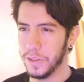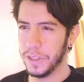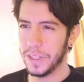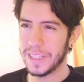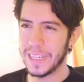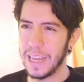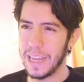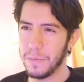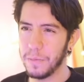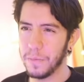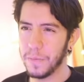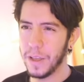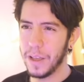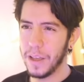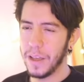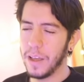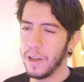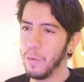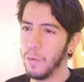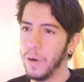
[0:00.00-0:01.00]
The same
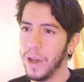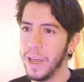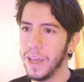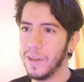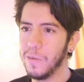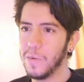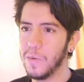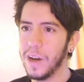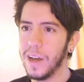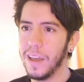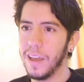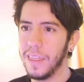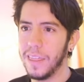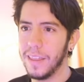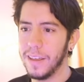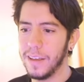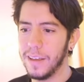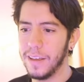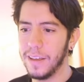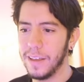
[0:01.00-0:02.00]
way why
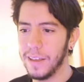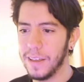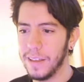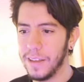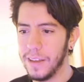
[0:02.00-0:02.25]
the